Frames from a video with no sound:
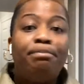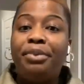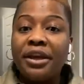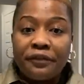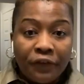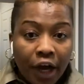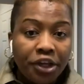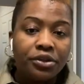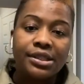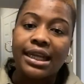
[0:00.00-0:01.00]
before
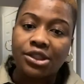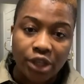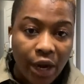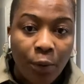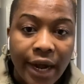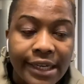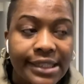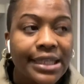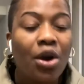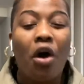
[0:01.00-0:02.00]
you start your
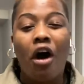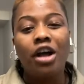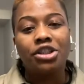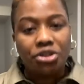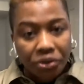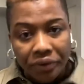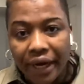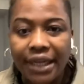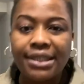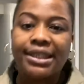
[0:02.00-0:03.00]
NYSC or
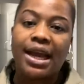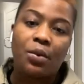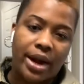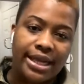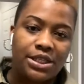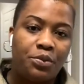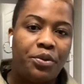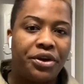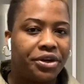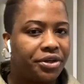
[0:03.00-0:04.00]
during the NYSC
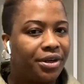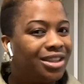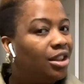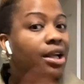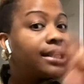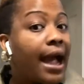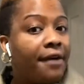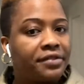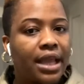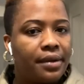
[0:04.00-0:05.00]
period, not
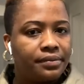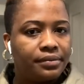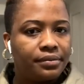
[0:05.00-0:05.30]
after.